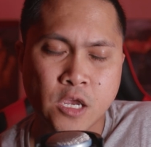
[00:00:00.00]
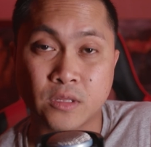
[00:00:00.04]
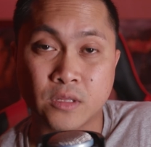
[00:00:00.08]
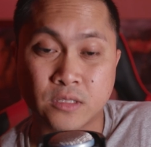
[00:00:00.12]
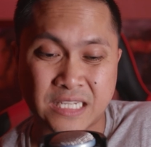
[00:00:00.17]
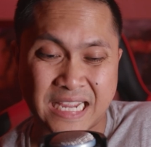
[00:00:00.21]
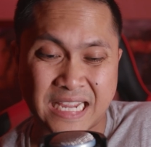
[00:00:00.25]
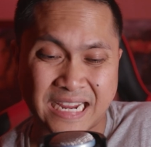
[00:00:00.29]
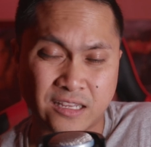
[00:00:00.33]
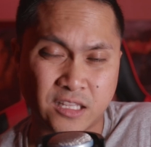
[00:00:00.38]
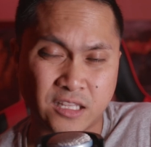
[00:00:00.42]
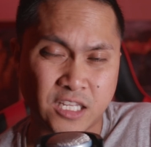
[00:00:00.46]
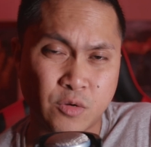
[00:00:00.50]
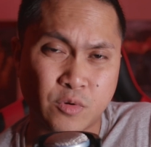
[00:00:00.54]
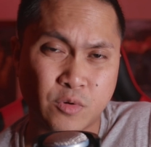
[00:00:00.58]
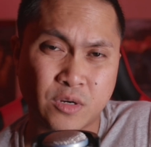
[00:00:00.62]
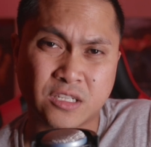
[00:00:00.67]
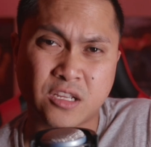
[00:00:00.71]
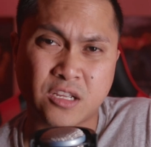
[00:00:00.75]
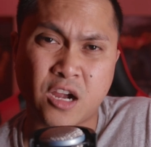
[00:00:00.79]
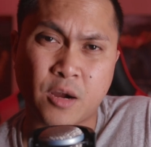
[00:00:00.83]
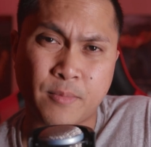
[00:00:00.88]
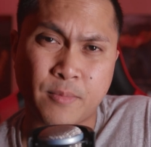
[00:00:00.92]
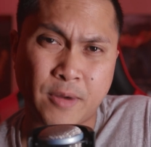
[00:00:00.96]
Secondly, we're
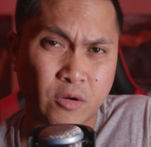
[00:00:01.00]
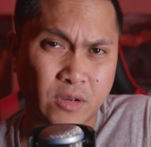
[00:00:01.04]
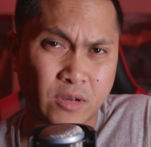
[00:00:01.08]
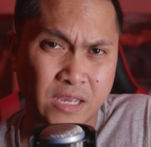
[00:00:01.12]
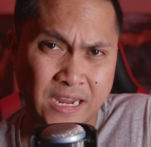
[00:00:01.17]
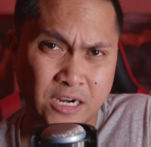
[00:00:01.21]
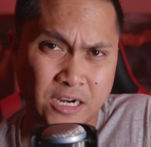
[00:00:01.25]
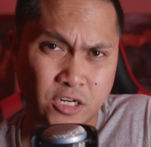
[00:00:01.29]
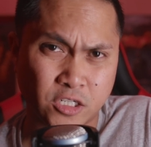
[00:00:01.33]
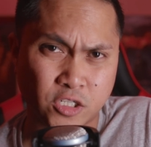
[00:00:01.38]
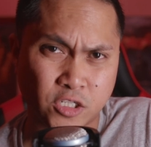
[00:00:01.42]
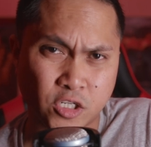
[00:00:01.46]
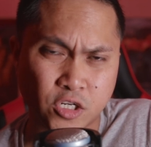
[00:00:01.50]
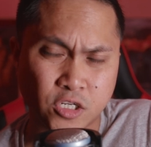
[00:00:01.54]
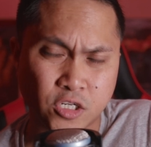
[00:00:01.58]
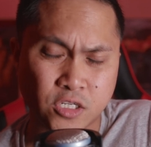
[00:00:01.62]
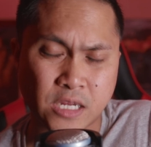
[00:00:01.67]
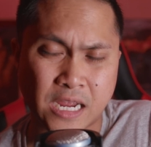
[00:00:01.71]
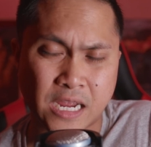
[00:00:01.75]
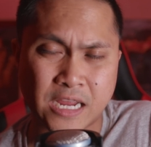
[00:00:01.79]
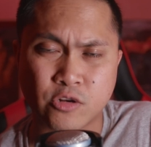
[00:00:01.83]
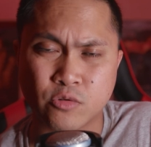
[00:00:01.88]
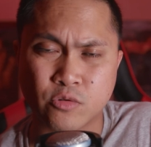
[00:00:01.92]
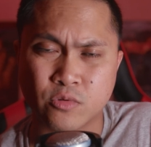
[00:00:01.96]
gonna talk about characters.
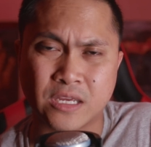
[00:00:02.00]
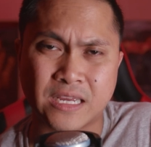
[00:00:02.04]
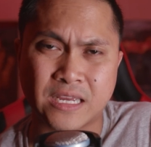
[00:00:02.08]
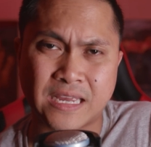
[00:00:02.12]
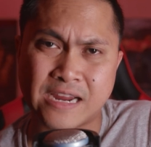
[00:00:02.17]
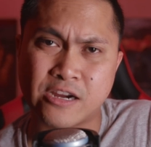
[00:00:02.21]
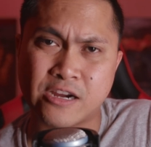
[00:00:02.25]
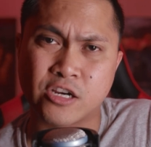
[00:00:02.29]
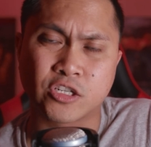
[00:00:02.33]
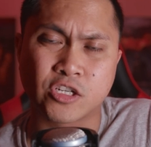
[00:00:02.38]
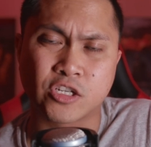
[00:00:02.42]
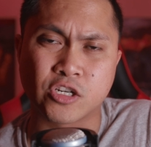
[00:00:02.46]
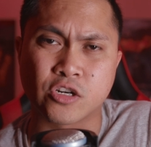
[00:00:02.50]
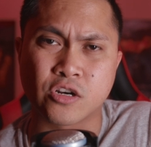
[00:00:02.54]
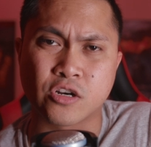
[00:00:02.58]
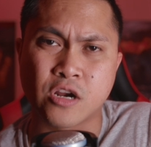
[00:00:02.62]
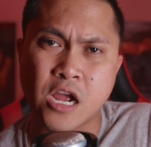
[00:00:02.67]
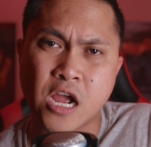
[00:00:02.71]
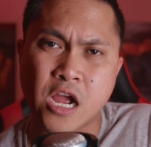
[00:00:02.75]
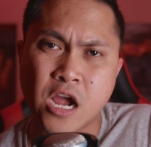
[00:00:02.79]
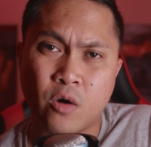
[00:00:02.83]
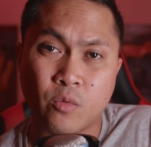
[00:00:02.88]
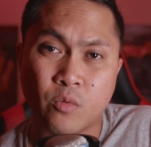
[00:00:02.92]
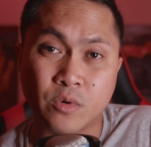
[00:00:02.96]
I knew the character
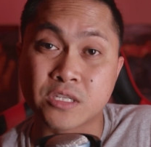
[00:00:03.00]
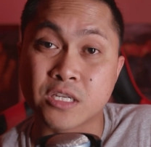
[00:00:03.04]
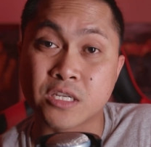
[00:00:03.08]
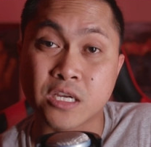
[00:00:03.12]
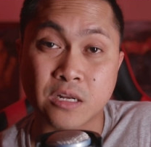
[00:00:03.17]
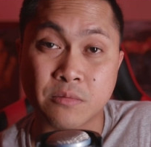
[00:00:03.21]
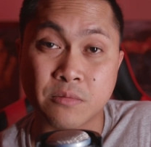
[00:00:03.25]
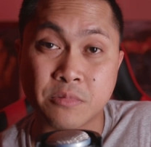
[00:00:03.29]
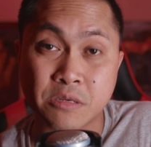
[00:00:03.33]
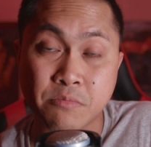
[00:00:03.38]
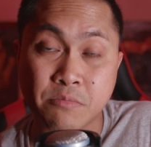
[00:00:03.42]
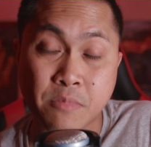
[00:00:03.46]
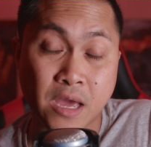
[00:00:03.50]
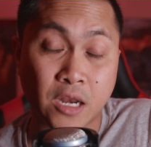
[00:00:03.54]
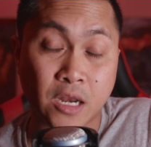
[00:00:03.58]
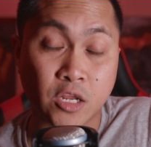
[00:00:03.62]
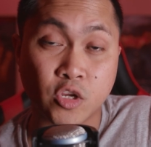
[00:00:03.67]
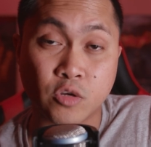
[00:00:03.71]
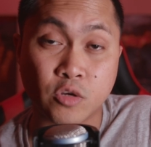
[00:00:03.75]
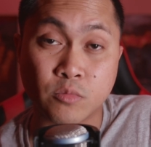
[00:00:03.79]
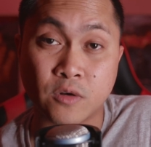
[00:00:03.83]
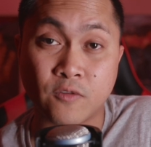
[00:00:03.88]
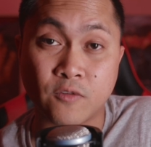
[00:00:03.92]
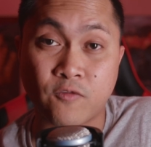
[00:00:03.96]
was gonna be
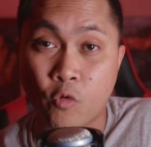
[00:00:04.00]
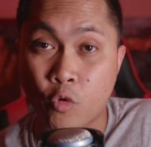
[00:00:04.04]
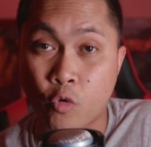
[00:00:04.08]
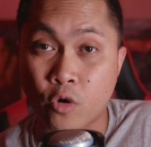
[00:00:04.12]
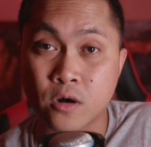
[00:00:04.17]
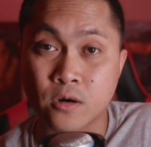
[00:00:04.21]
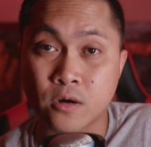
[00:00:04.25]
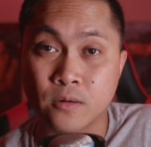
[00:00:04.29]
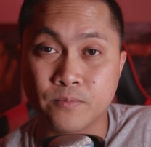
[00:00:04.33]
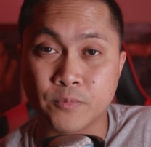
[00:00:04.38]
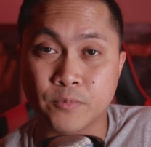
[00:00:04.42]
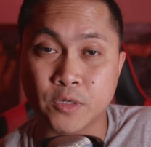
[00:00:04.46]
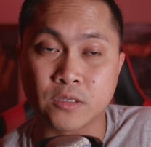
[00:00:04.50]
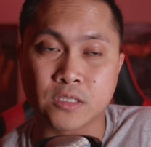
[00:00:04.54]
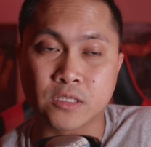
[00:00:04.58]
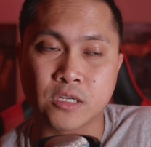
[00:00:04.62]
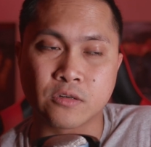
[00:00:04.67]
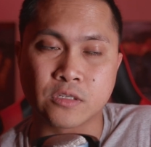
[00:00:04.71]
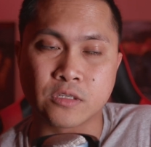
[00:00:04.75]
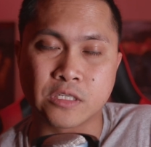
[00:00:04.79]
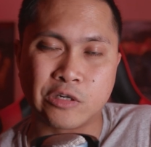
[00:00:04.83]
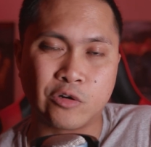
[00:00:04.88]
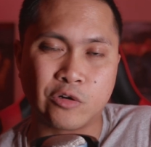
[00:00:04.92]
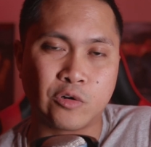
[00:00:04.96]
Metahuman 4 because I
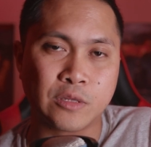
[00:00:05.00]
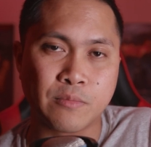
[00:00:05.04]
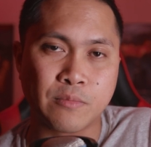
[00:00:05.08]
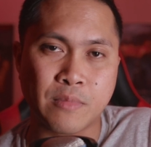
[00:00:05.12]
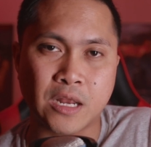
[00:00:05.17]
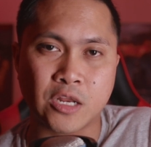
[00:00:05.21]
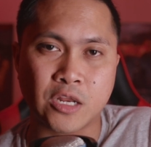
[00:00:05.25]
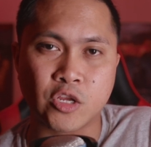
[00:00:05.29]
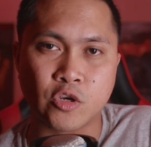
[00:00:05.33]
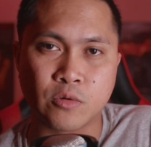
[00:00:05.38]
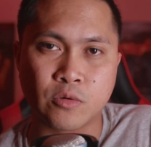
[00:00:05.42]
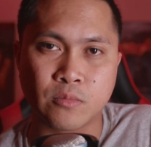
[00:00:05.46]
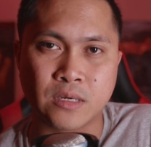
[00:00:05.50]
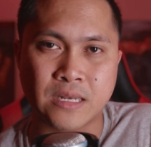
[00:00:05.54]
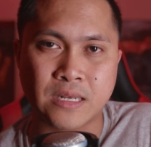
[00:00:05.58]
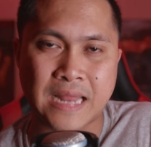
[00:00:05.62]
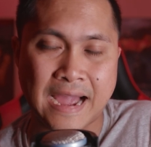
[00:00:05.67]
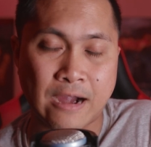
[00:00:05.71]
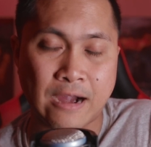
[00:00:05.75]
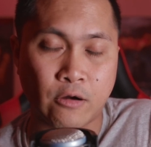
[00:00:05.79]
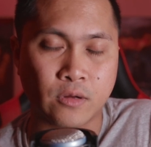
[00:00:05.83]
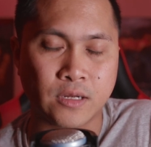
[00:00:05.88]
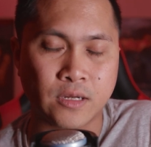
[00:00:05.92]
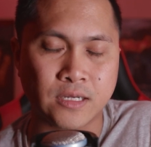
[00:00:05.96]
was the only Metahuman
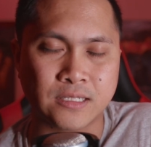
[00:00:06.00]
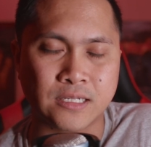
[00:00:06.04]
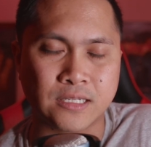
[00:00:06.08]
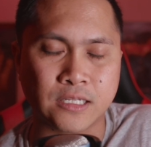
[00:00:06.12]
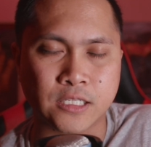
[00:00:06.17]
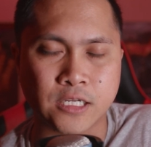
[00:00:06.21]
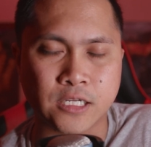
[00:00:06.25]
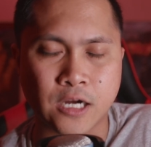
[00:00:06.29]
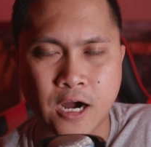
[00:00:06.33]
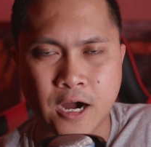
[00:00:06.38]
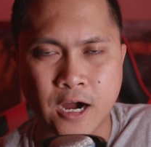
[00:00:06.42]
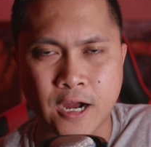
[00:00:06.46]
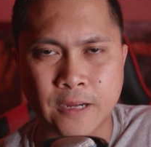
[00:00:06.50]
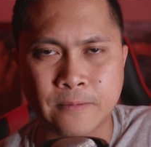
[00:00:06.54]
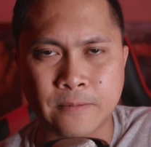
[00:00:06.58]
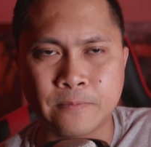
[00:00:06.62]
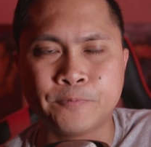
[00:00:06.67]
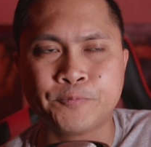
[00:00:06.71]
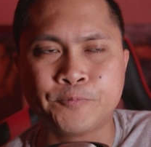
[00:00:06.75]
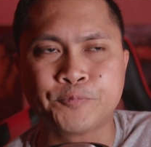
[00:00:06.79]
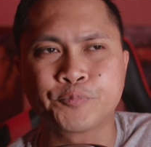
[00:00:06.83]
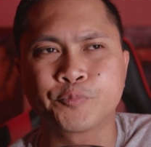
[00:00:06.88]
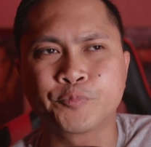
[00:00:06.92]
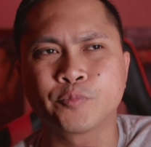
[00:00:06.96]
out at the time.